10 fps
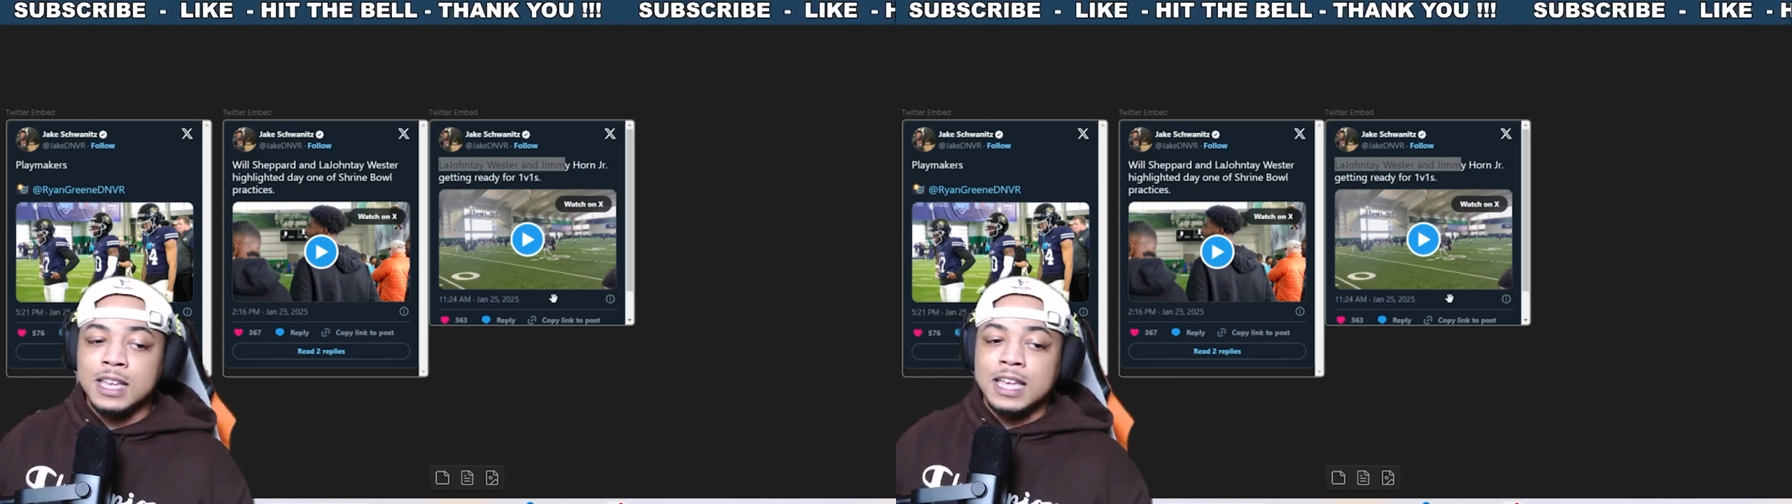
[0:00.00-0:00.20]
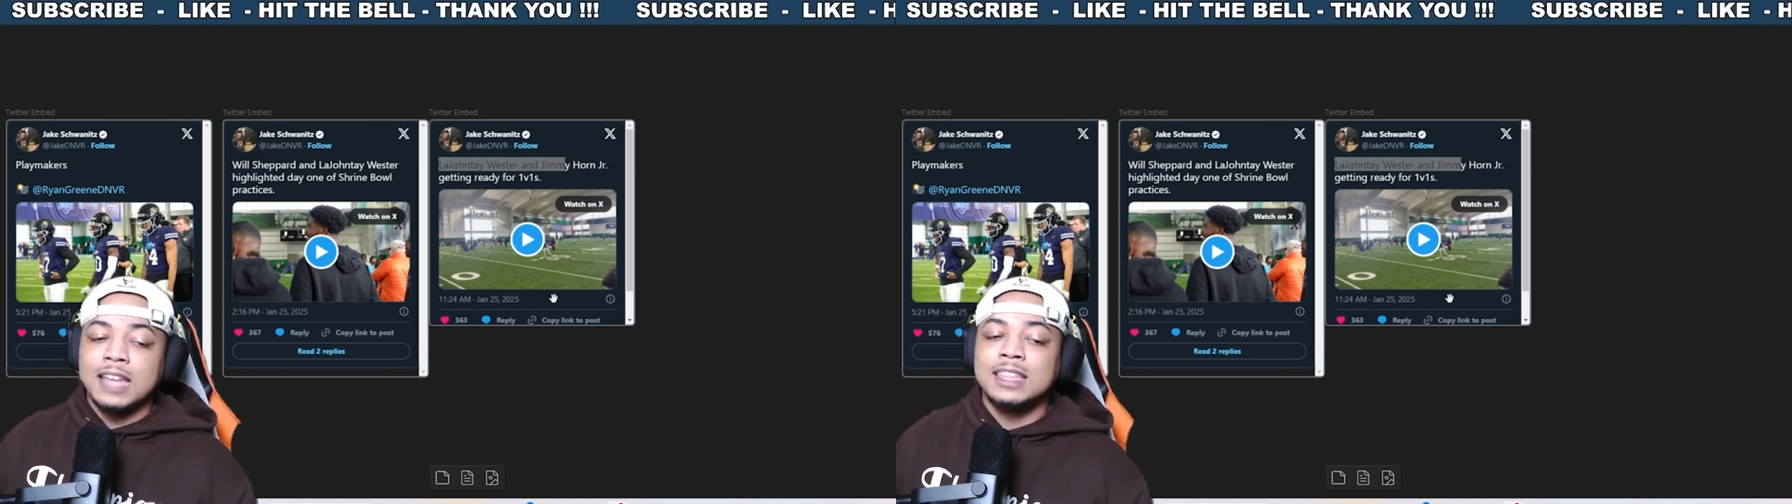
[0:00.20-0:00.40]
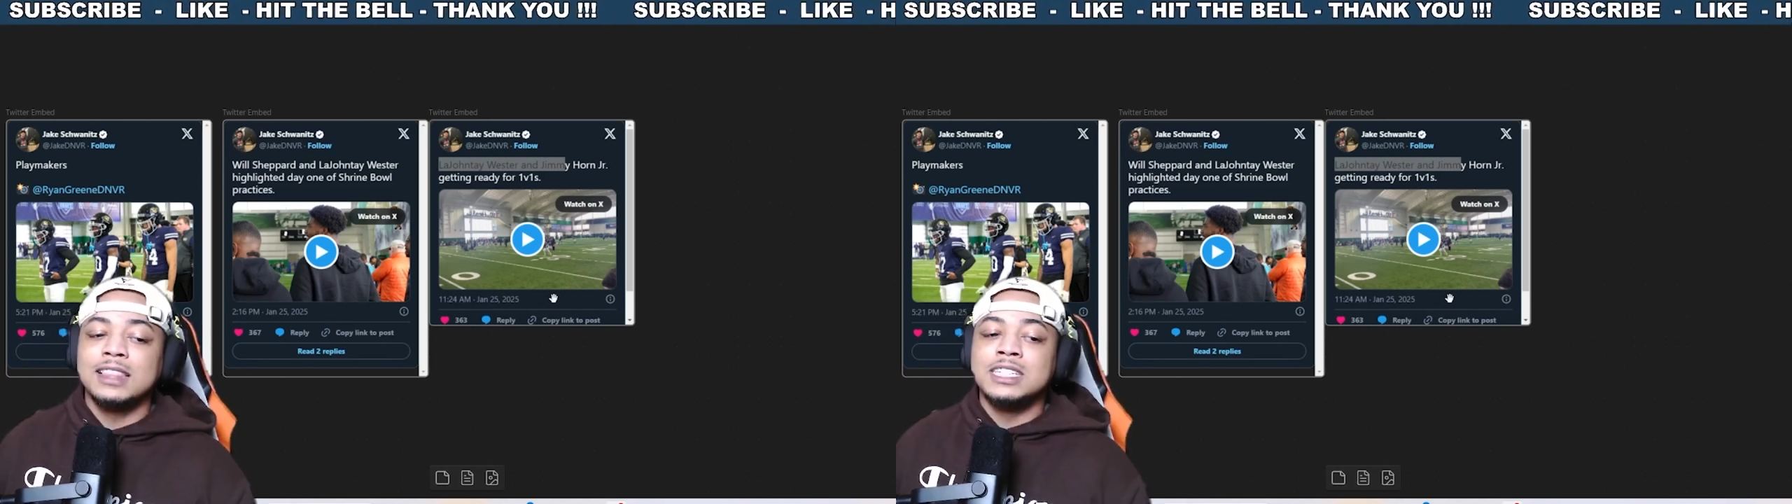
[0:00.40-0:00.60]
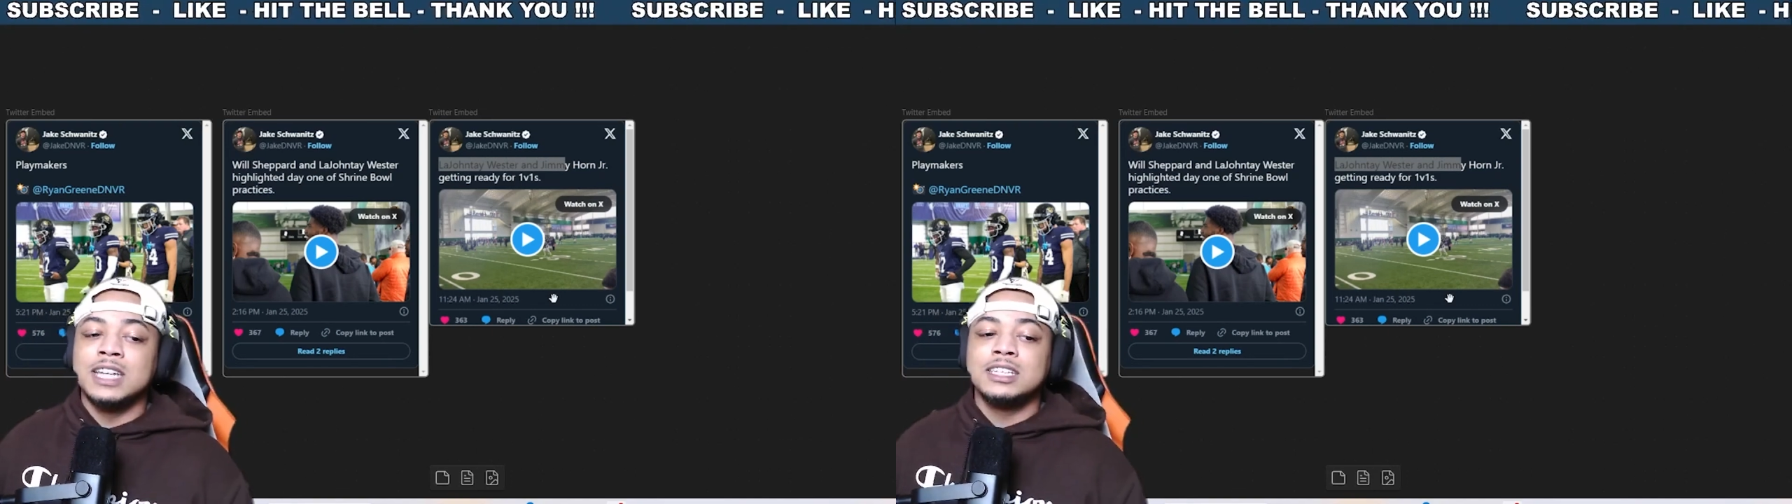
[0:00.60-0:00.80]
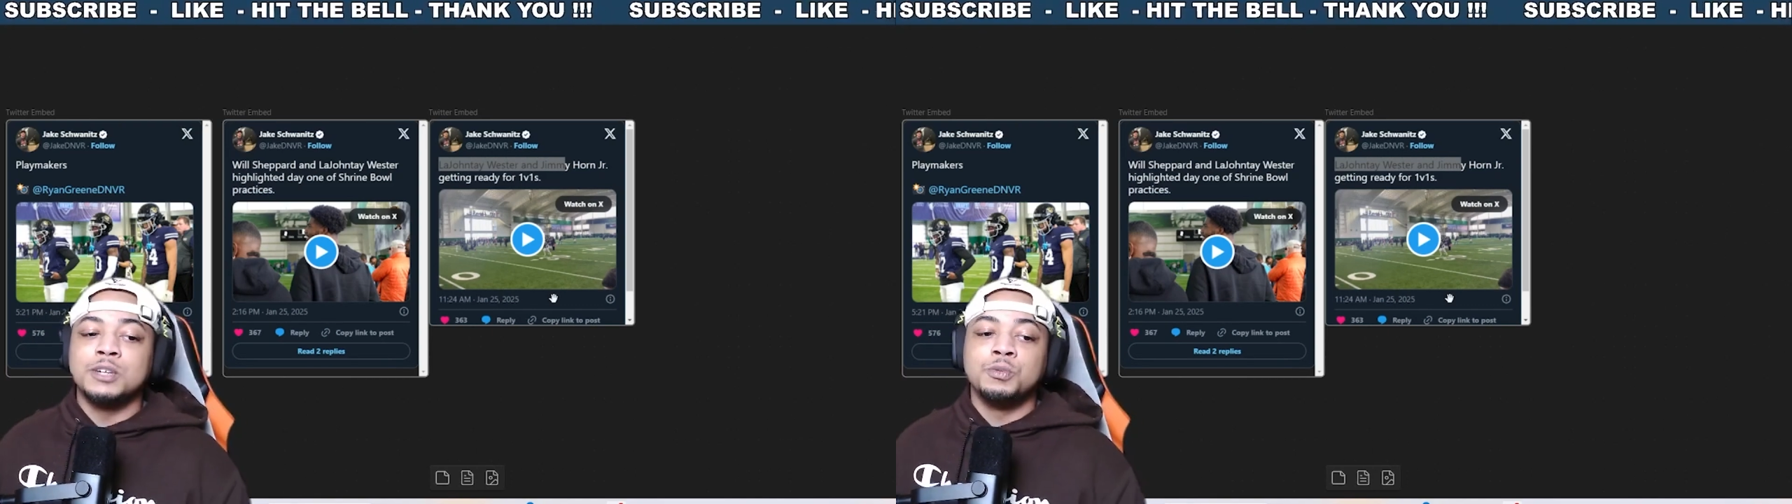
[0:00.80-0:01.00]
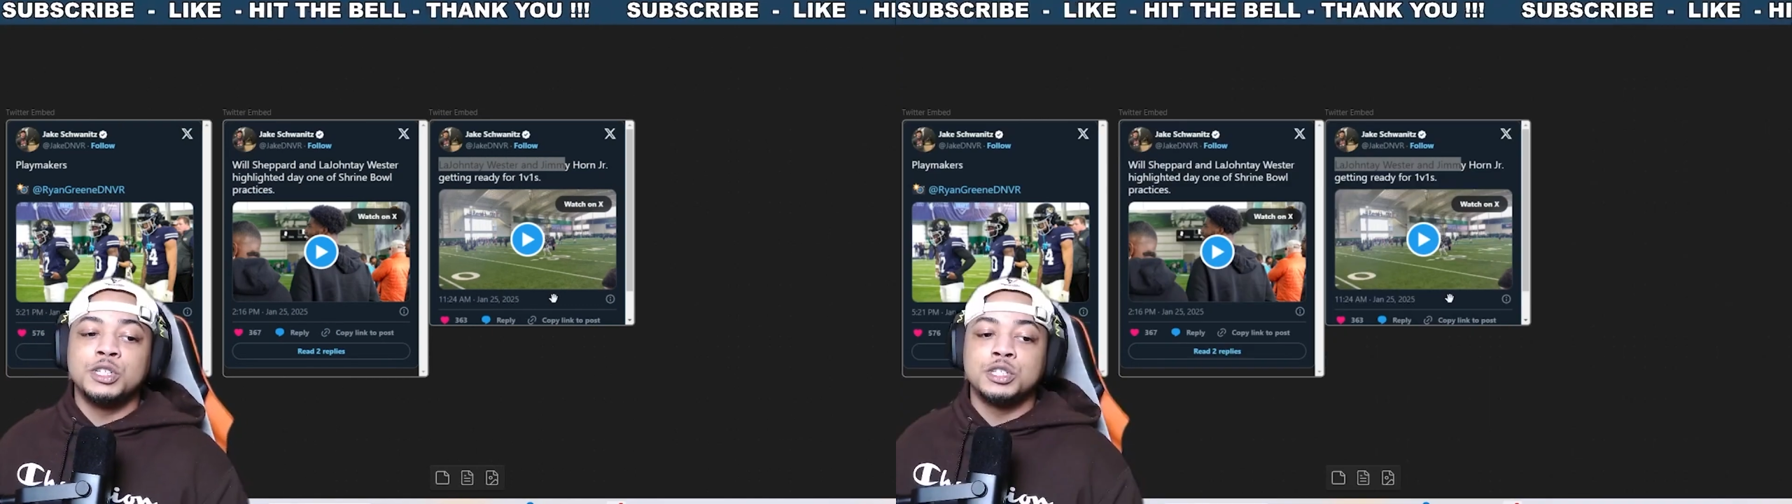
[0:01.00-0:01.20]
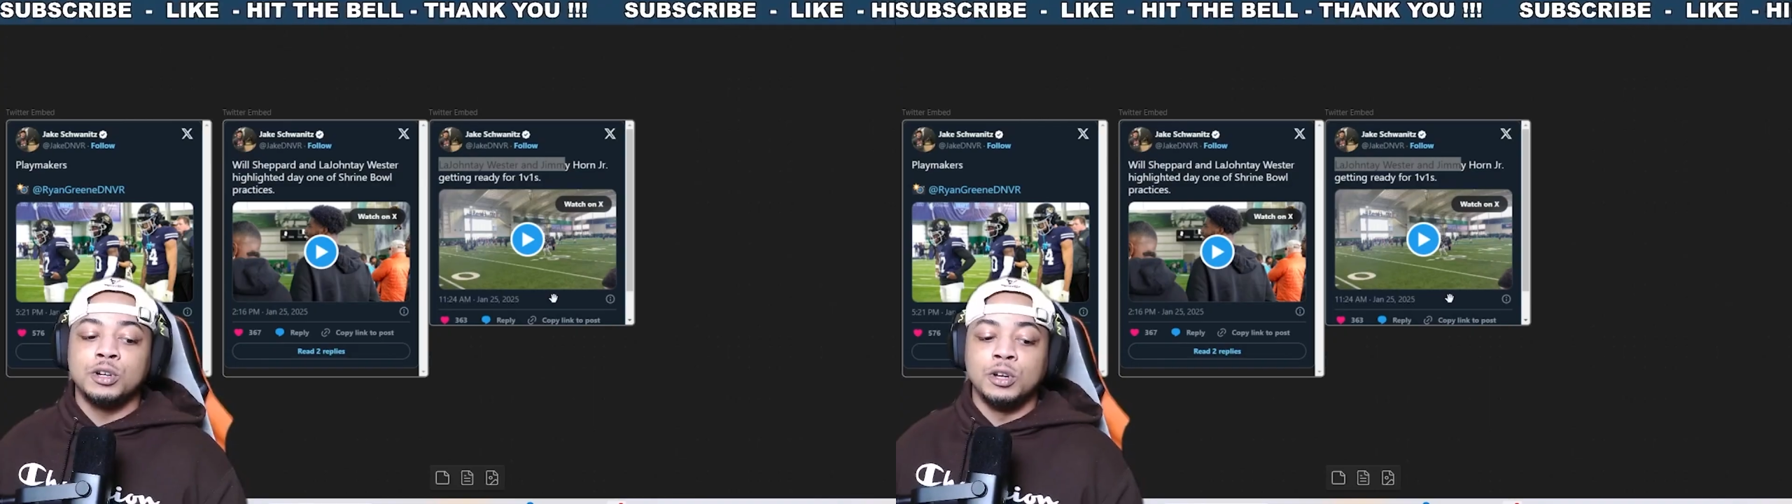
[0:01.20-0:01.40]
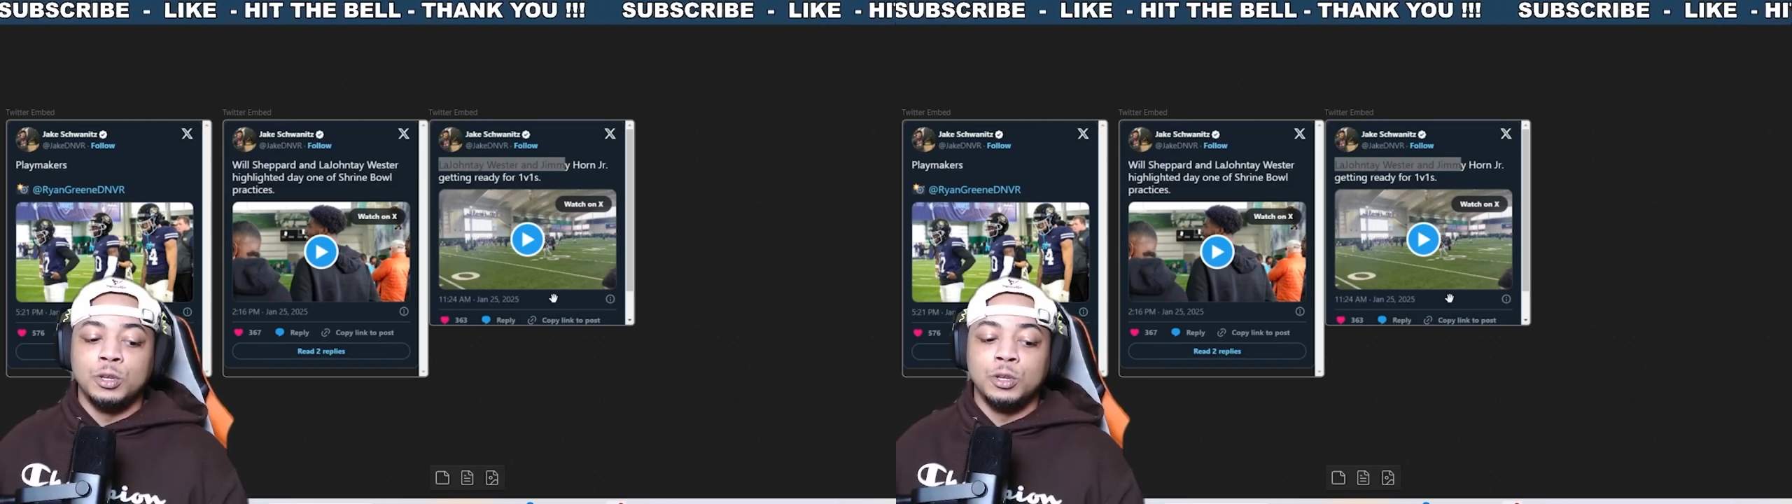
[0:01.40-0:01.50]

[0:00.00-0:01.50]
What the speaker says: I think LaJohntay Wester,